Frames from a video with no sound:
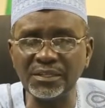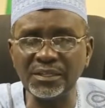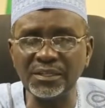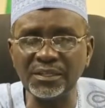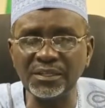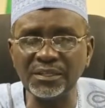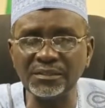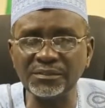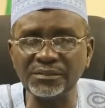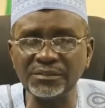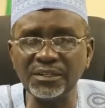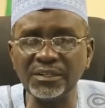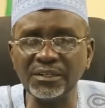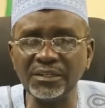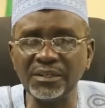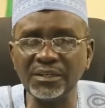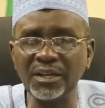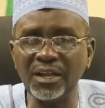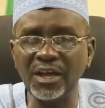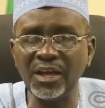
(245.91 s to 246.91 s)
the
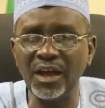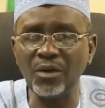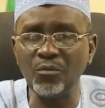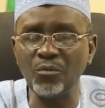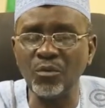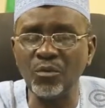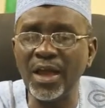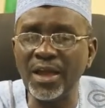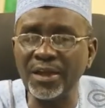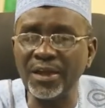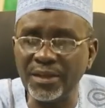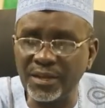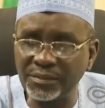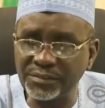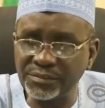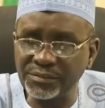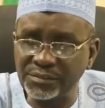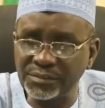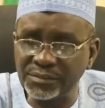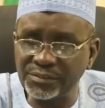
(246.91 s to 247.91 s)
general
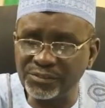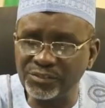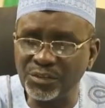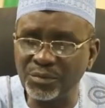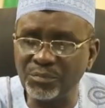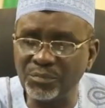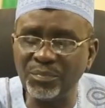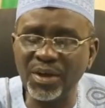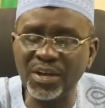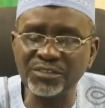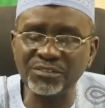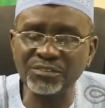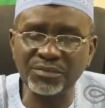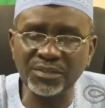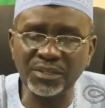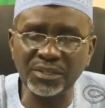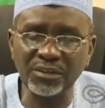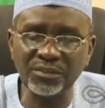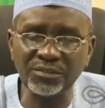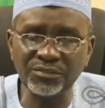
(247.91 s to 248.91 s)
awareness in some parts of
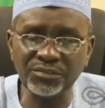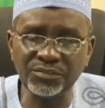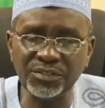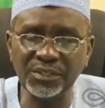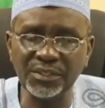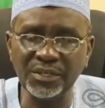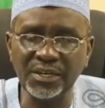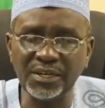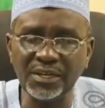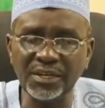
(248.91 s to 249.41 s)
the country,